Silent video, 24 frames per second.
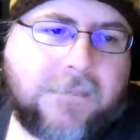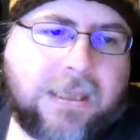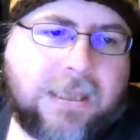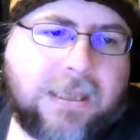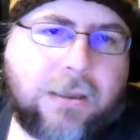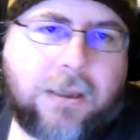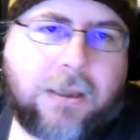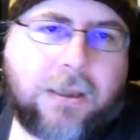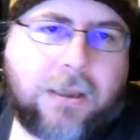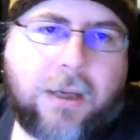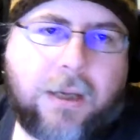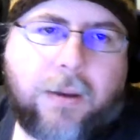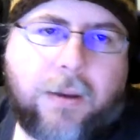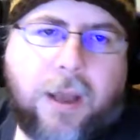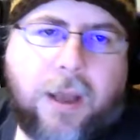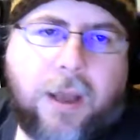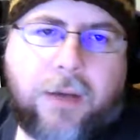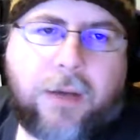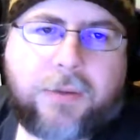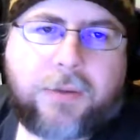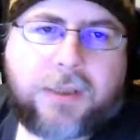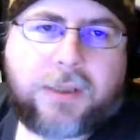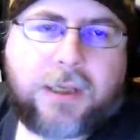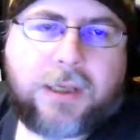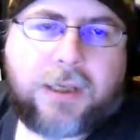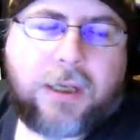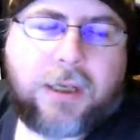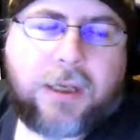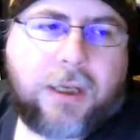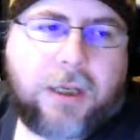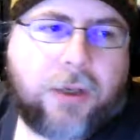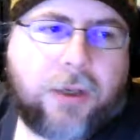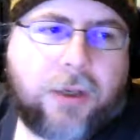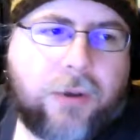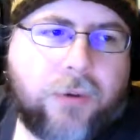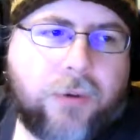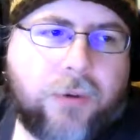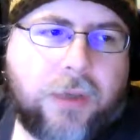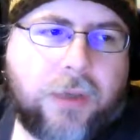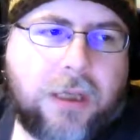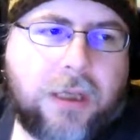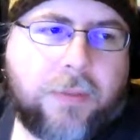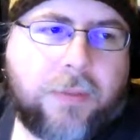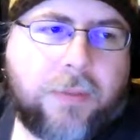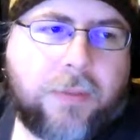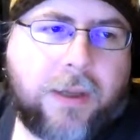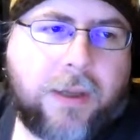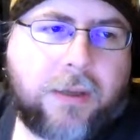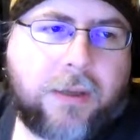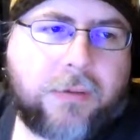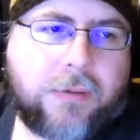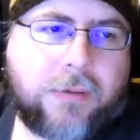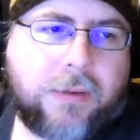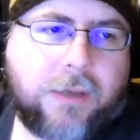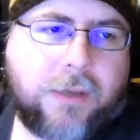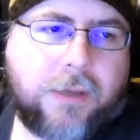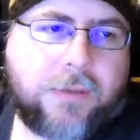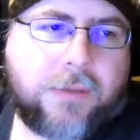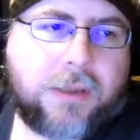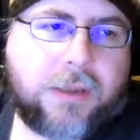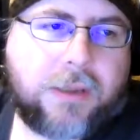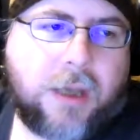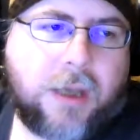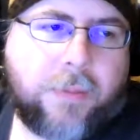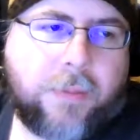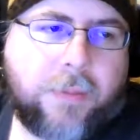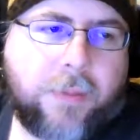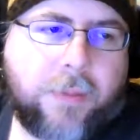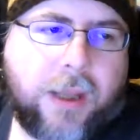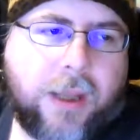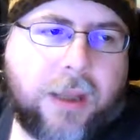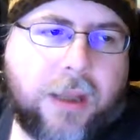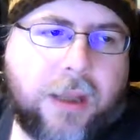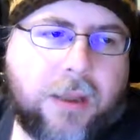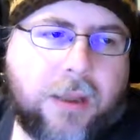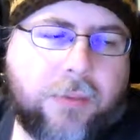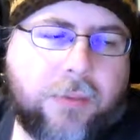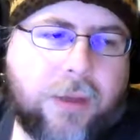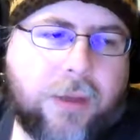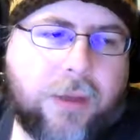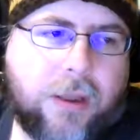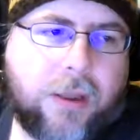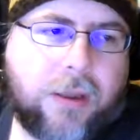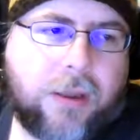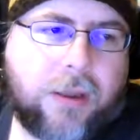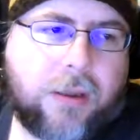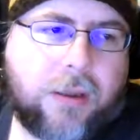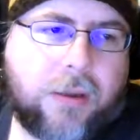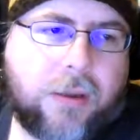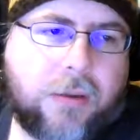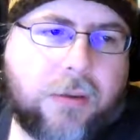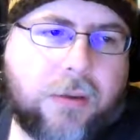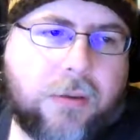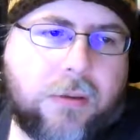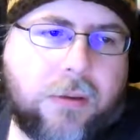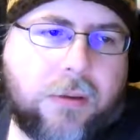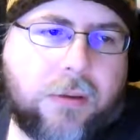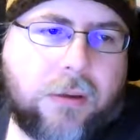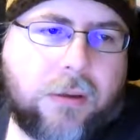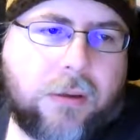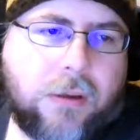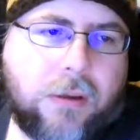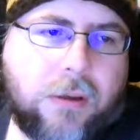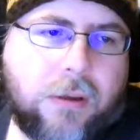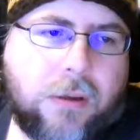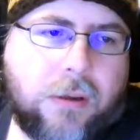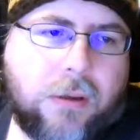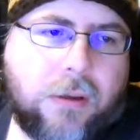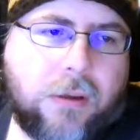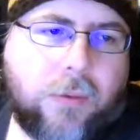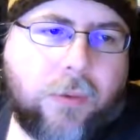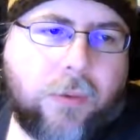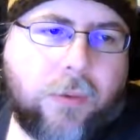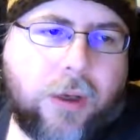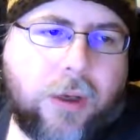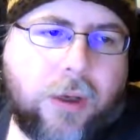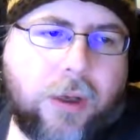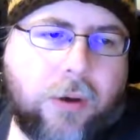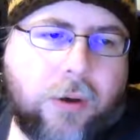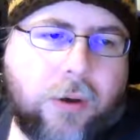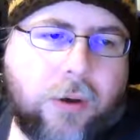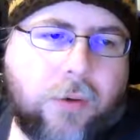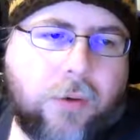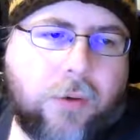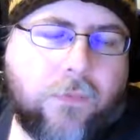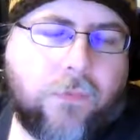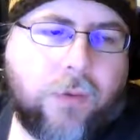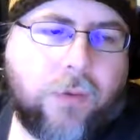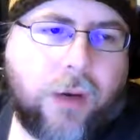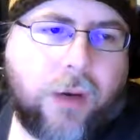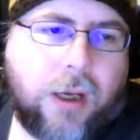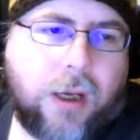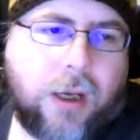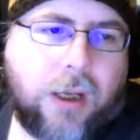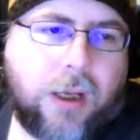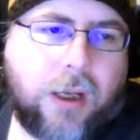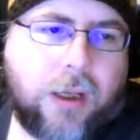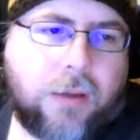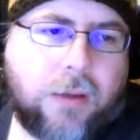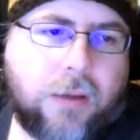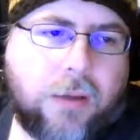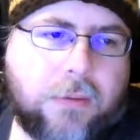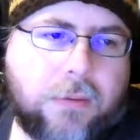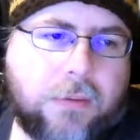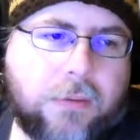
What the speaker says: Yeah, I don't see any new emails off the top of my head that we want to go over right now.